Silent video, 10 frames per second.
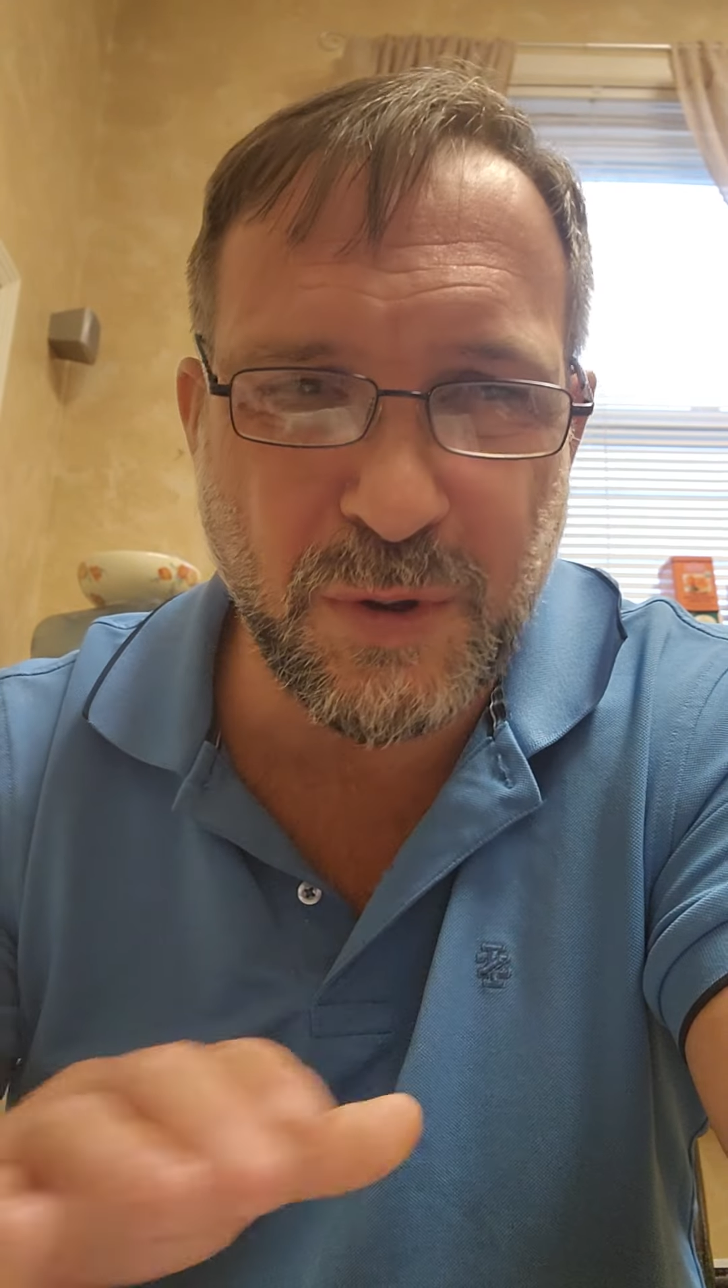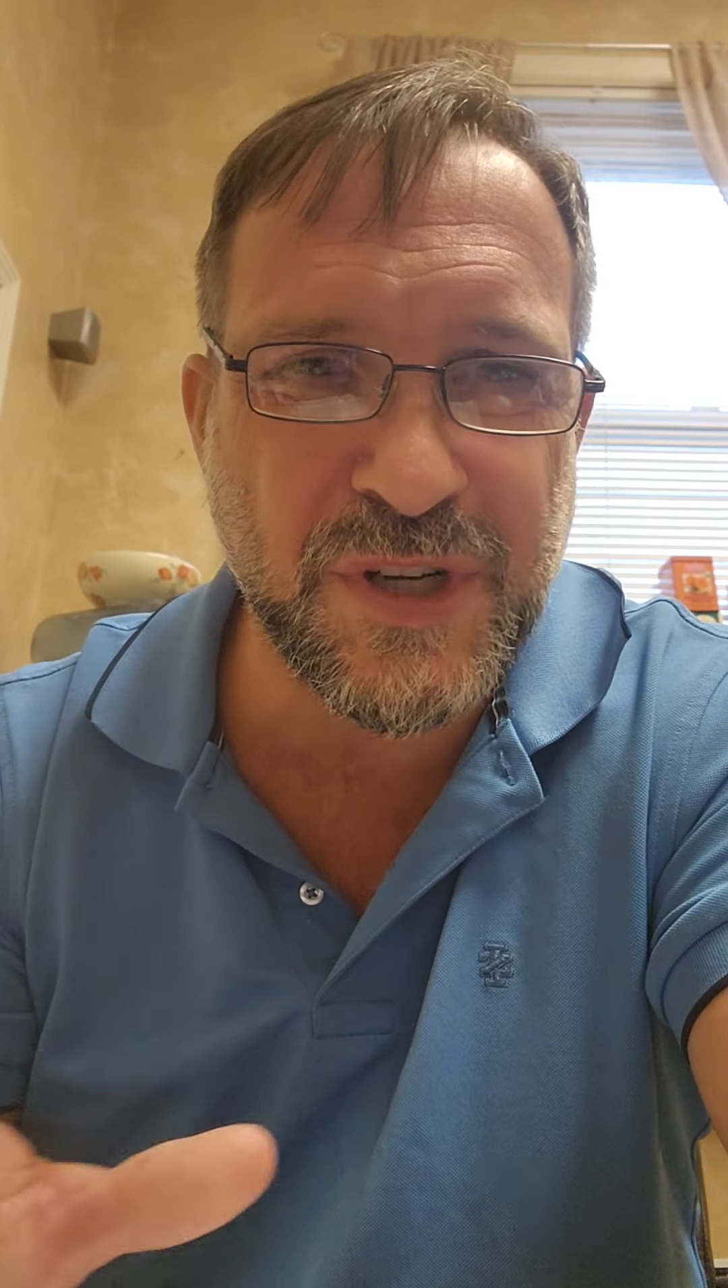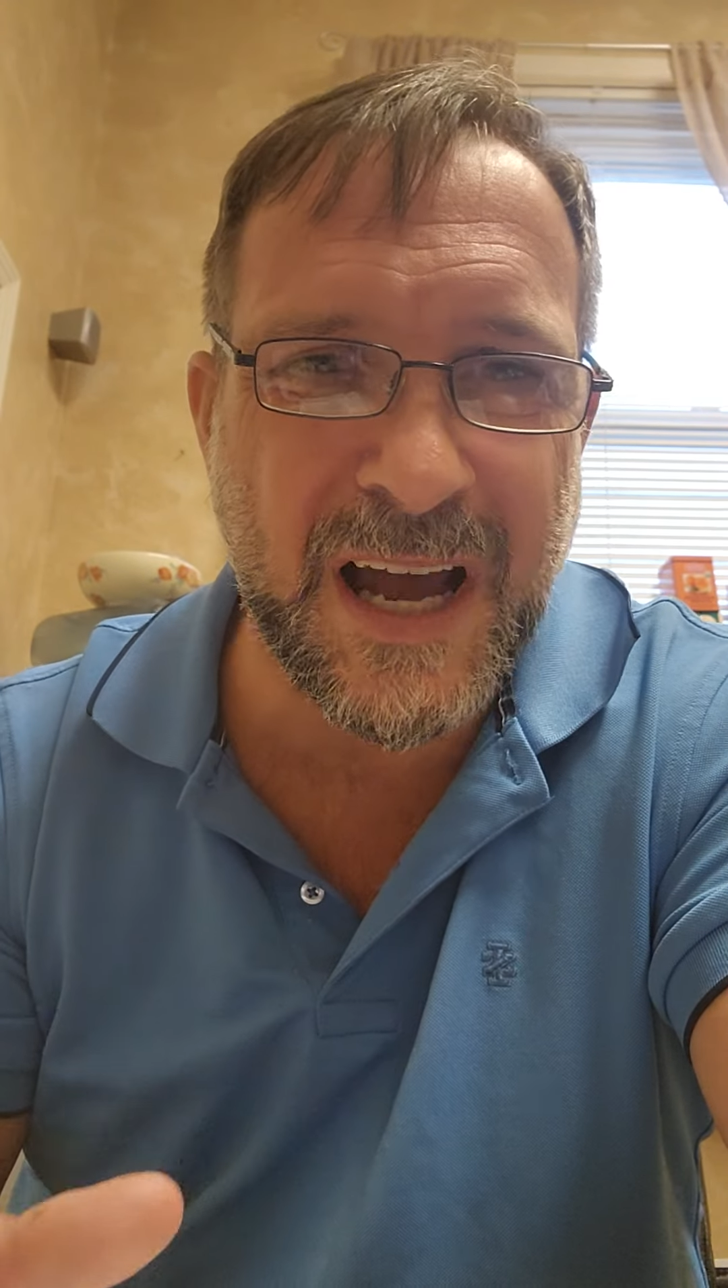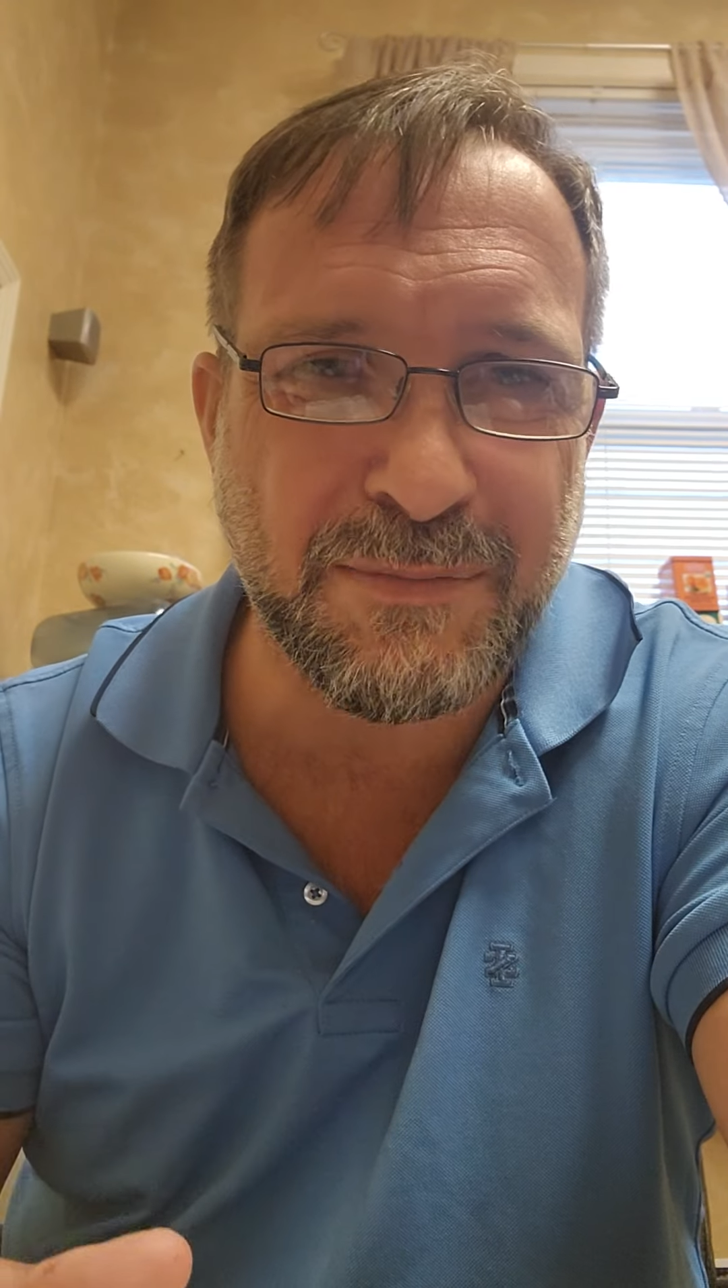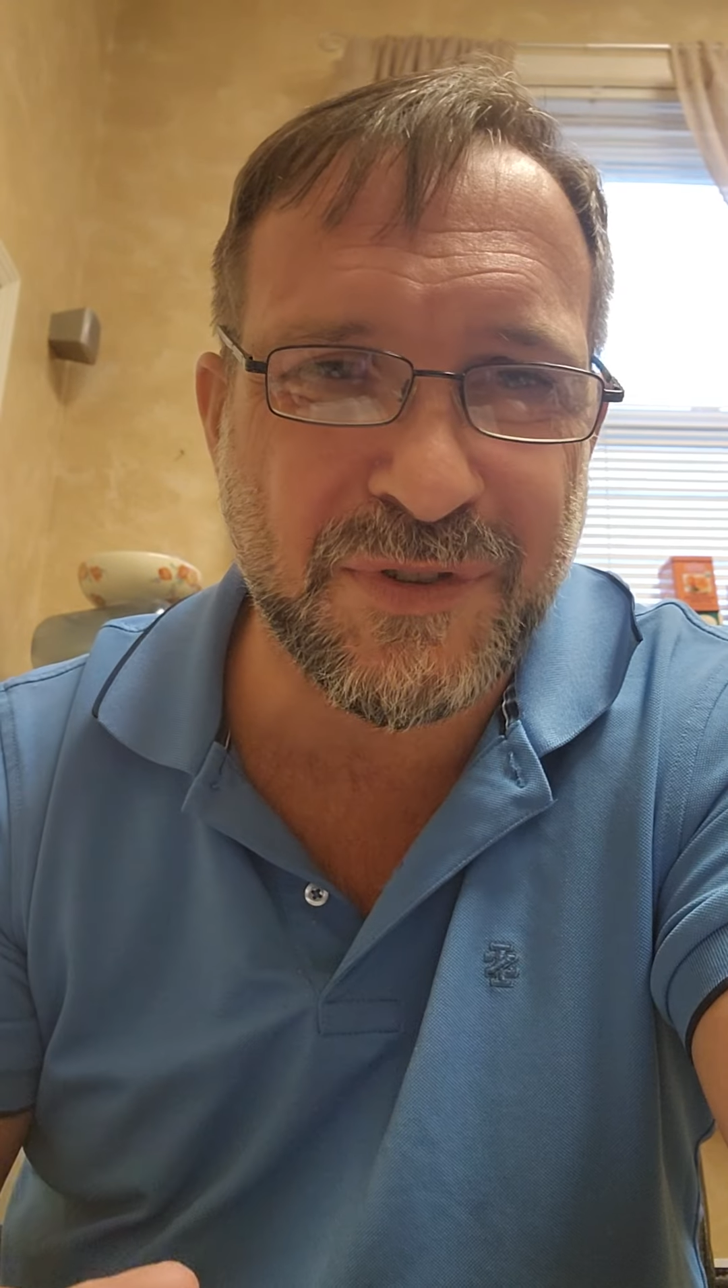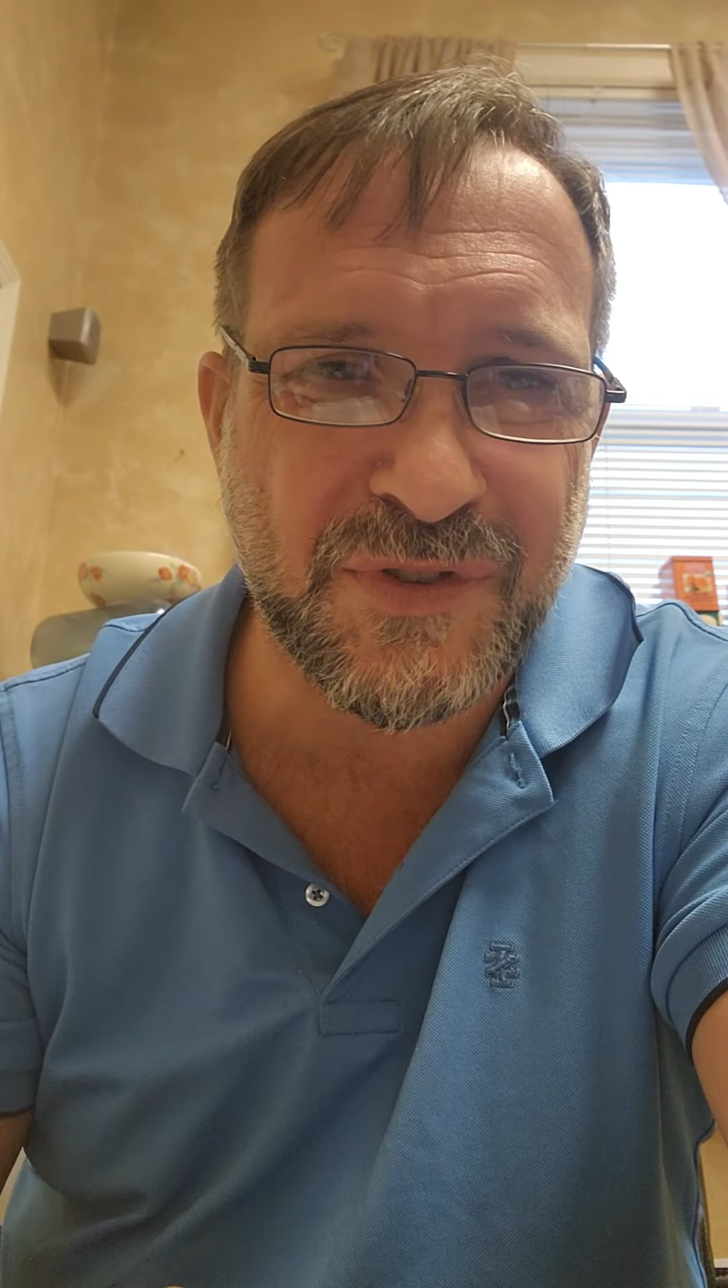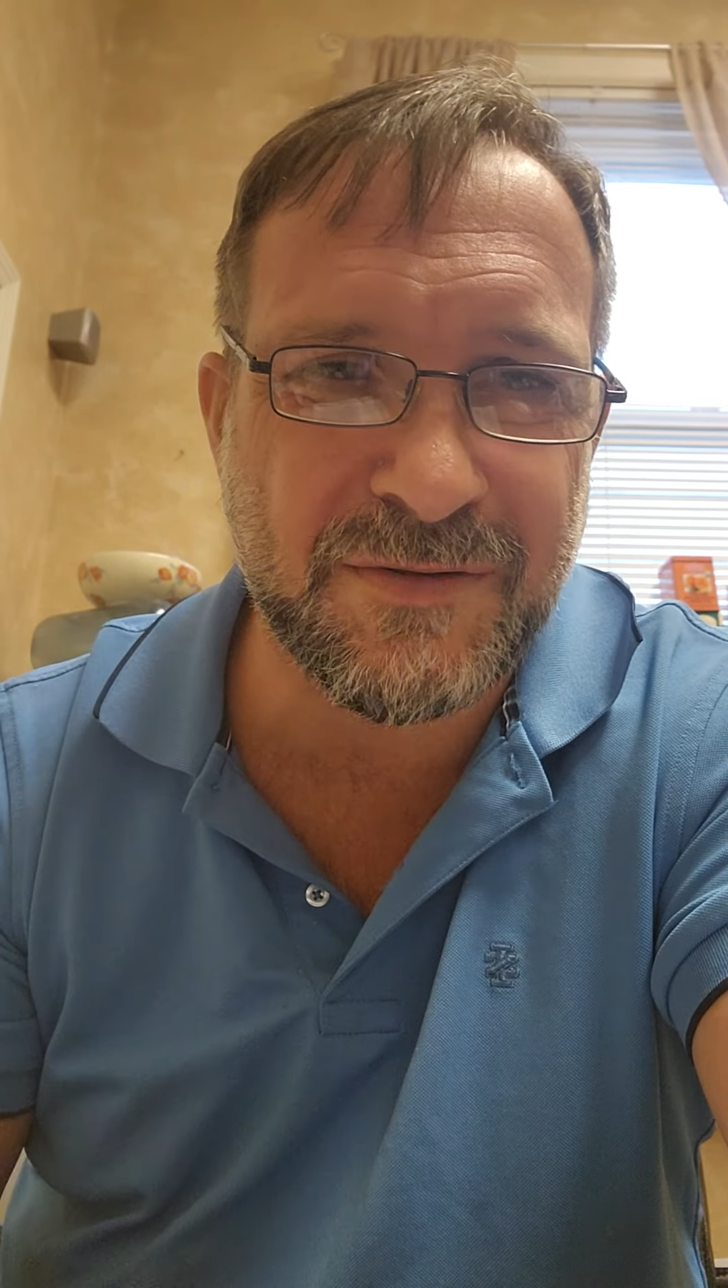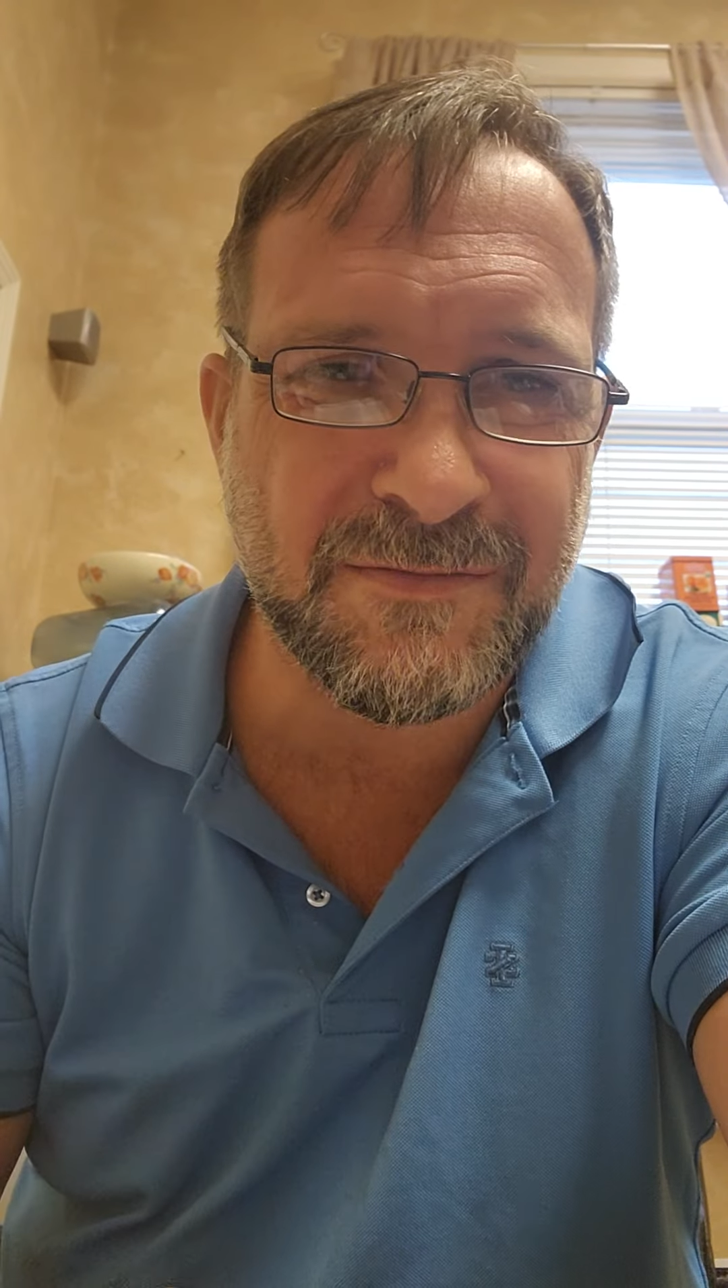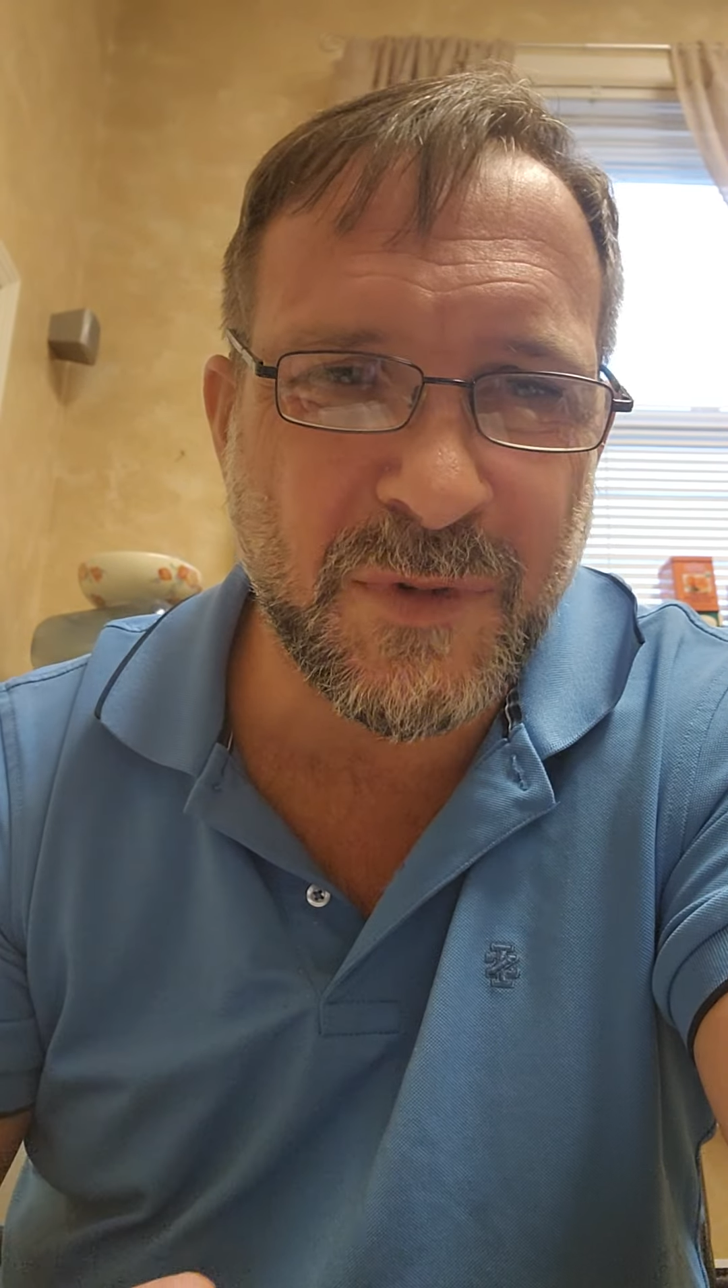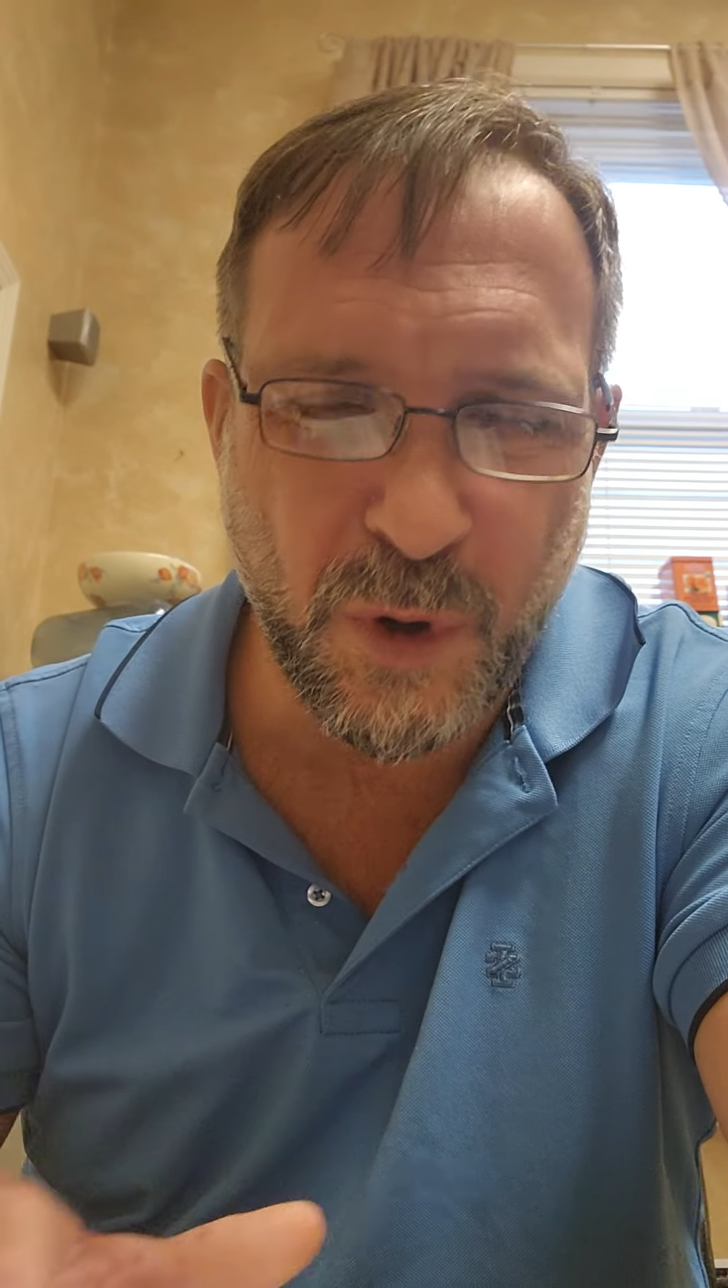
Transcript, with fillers: chapters,